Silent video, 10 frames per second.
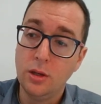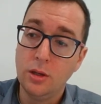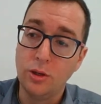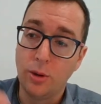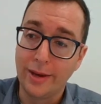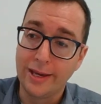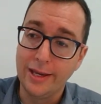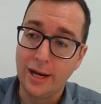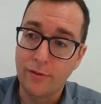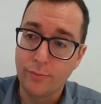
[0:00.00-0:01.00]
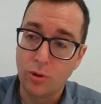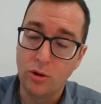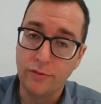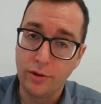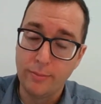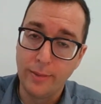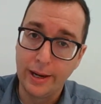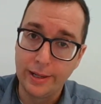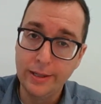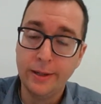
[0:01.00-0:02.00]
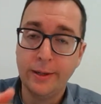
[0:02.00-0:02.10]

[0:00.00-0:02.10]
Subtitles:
you're not making enough profit and money